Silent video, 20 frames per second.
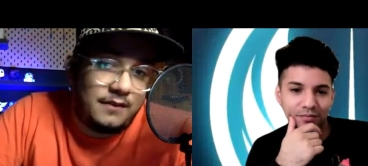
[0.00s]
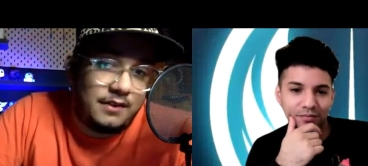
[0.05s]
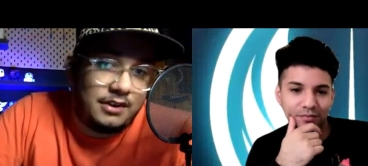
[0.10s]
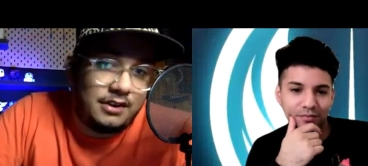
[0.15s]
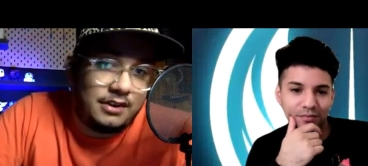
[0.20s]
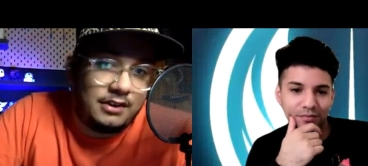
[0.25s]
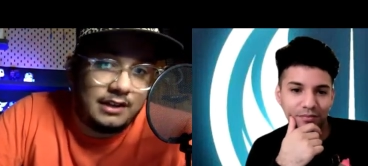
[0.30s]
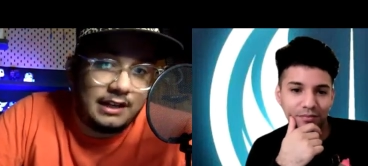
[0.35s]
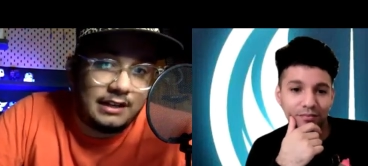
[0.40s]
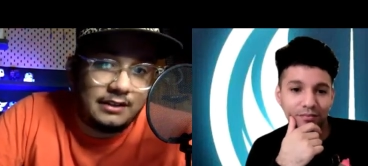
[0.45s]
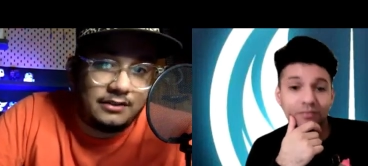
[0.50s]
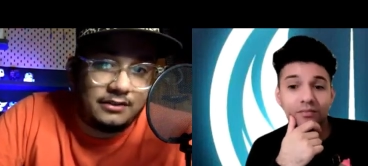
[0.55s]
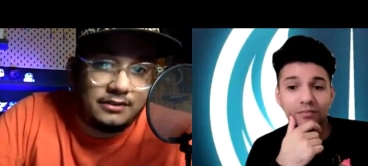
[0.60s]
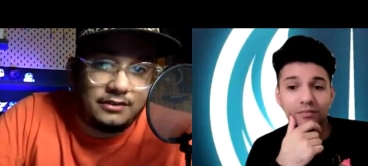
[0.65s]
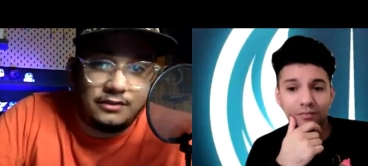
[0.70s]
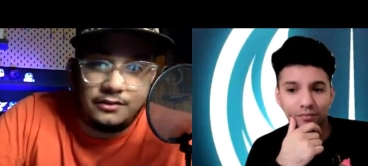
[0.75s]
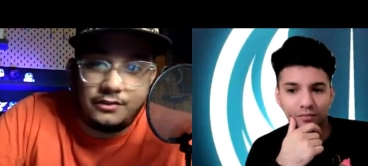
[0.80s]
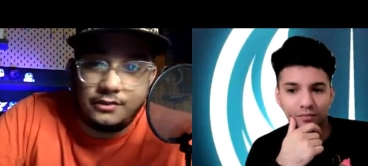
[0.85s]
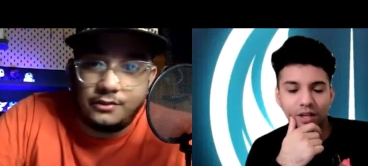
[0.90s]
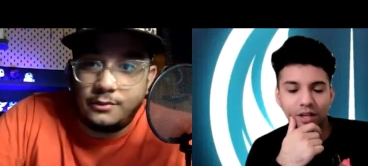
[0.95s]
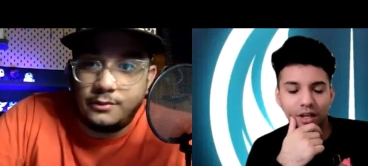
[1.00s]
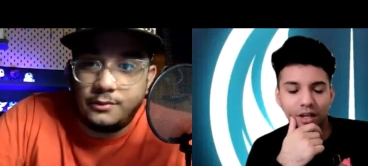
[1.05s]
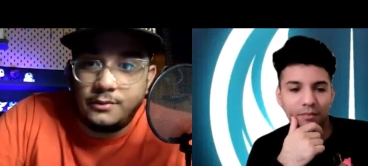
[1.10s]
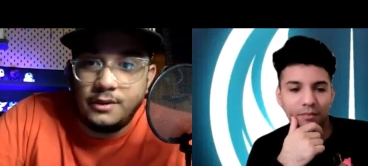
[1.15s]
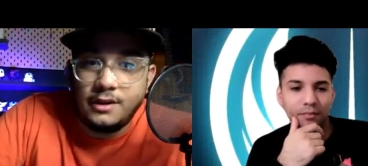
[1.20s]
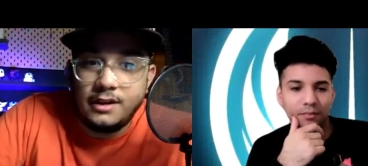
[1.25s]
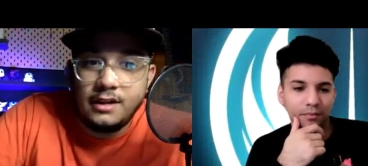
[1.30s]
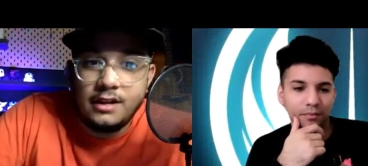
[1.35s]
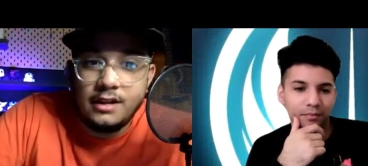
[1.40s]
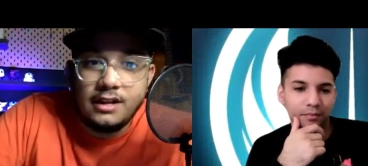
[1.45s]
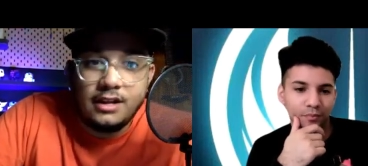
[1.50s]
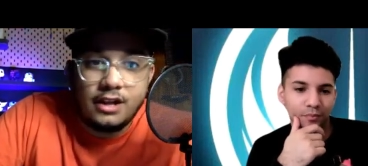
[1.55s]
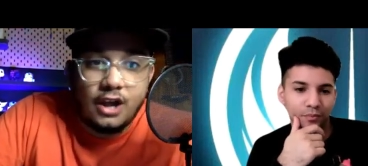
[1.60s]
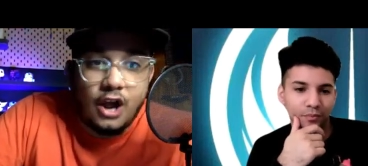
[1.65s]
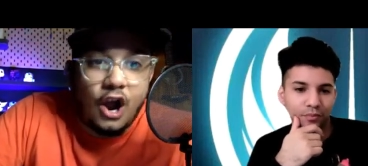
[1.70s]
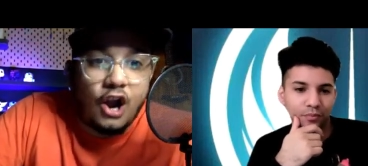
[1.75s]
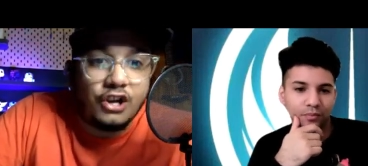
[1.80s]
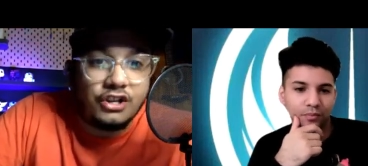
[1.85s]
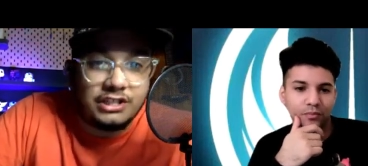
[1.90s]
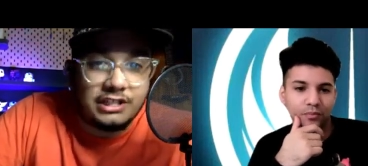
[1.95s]
Speaker 1: You know, like through
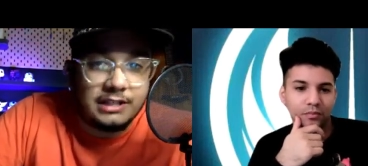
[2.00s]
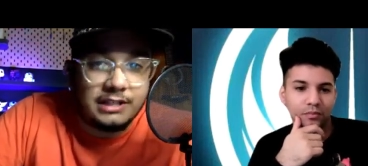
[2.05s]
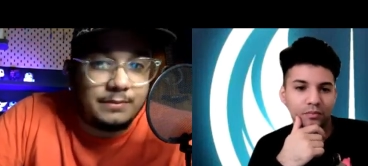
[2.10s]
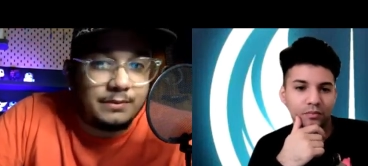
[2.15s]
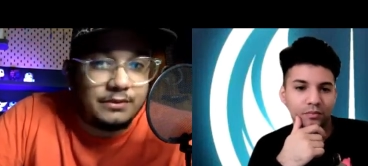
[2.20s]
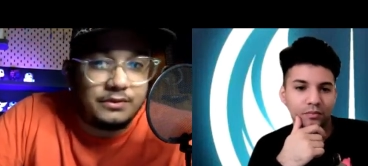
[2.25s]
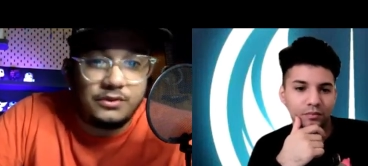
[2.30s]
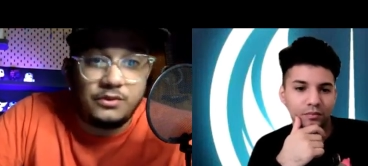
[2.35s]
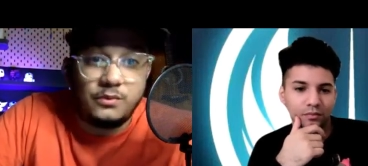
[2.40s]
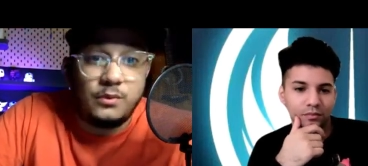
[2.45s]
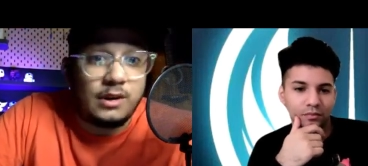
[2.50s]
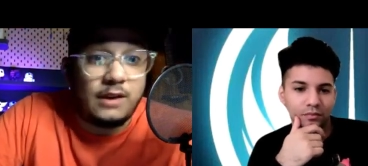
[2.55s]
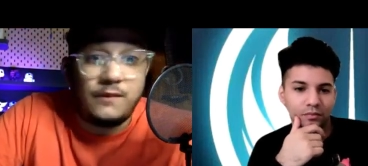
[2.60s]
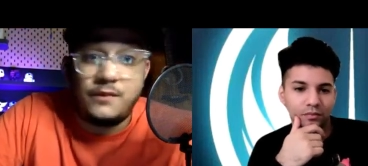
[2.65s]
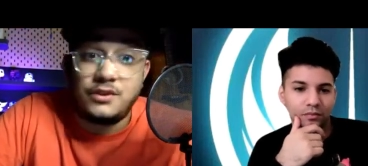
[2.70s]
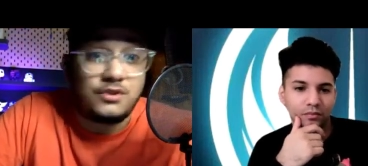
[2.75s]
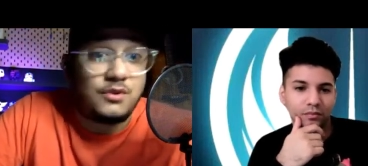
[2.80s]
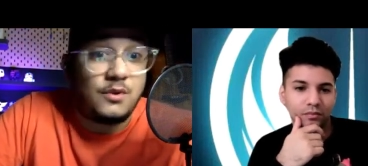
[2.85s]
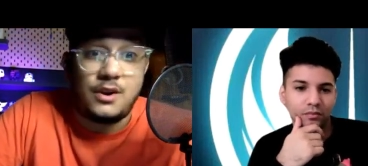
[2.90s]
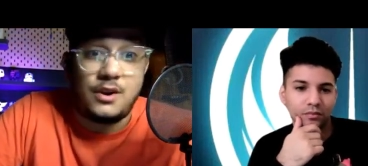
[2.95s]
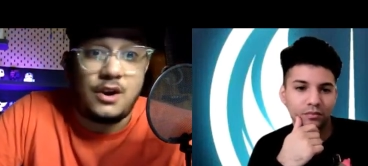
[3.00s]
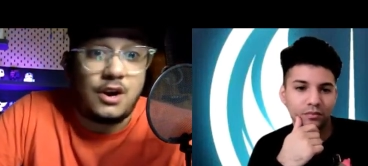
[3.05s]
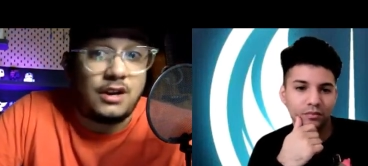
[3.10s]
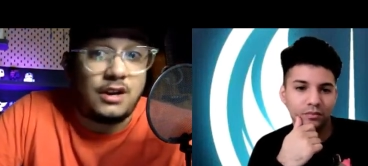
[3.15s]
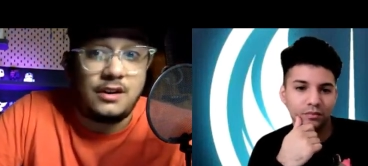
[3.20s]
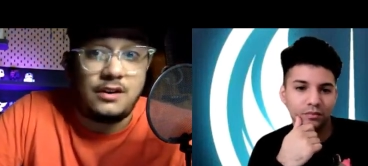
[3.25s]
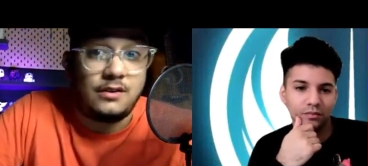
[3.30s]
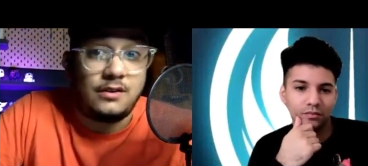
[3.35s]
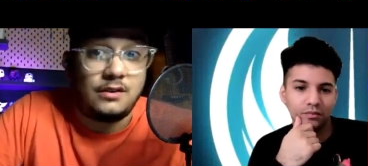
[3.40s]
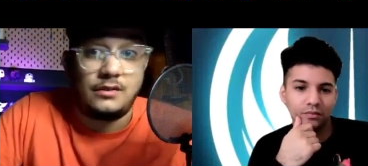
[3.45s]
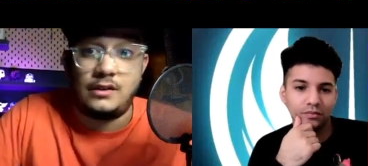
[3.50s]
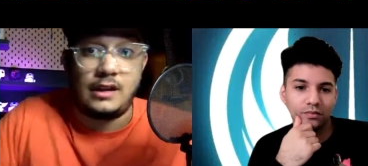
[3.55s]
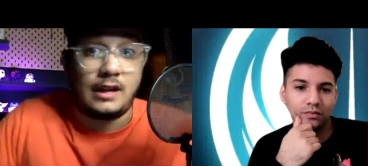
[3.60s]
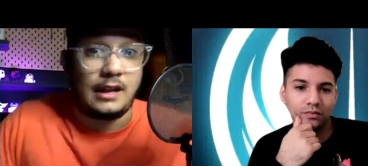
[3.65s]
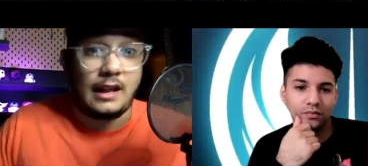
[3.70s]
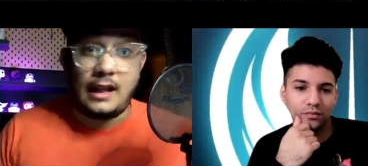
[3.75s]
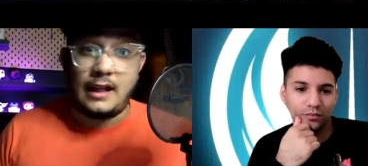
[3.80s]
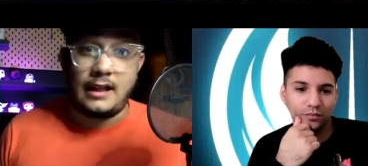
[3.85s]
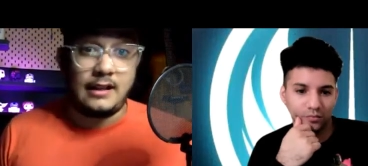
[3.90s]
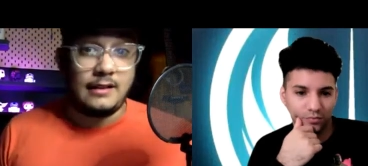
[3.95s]
hardship or through whatever's going on or that,
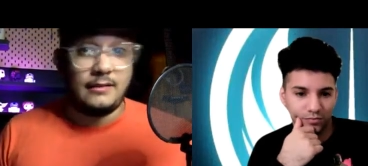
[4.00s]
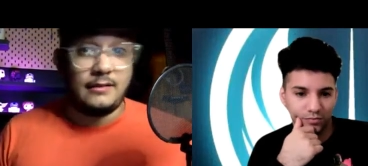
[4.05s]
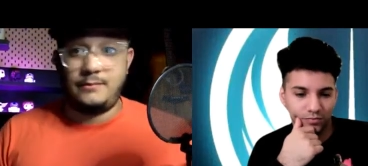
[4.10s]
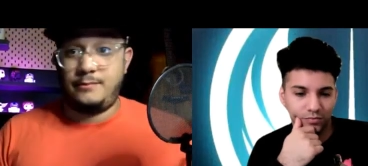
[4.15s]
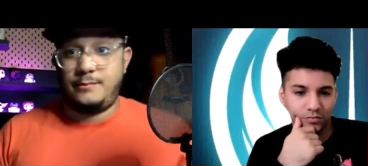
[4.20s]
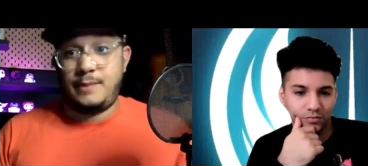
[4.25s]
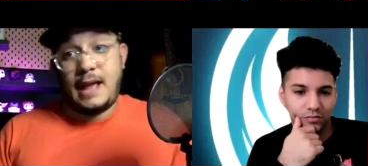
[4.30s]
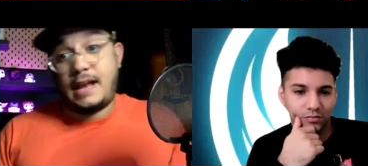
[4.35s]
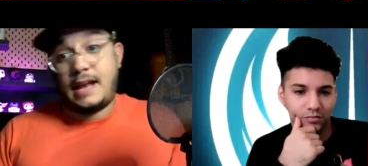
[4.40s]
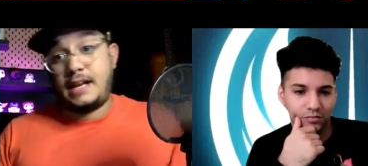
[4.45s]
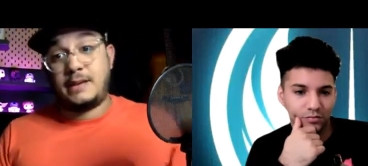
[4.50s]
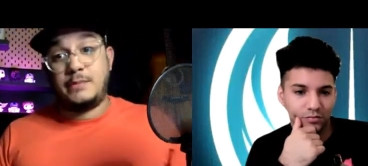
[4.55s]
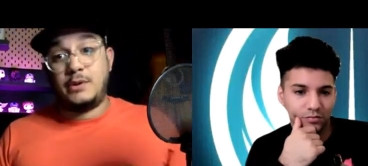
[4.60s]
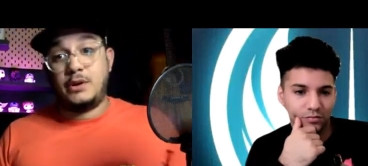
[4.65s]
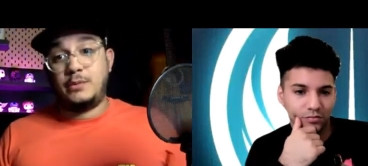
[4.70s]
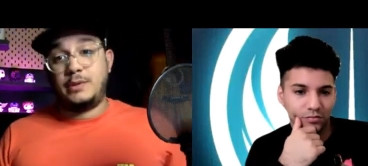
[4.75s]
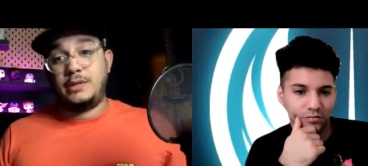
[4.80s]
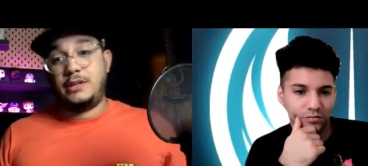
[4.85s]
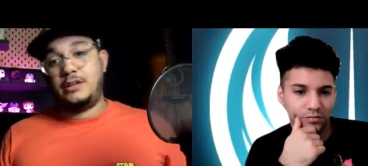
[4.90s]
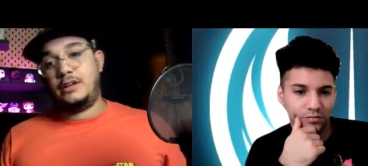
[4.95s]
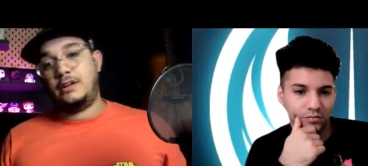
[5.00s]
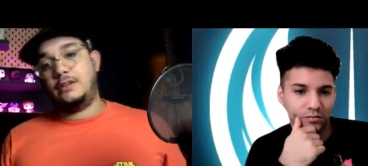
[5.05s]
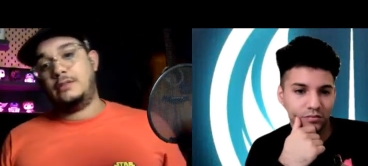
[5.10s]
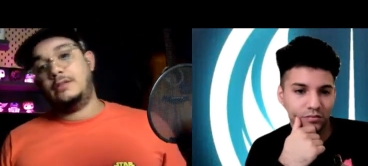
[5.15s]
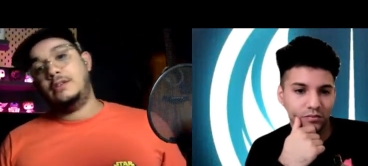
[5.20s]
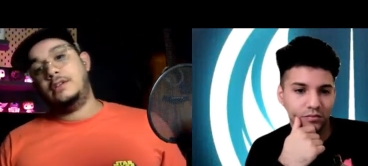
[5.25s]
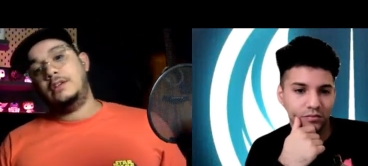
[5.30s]
that panic moment. You know.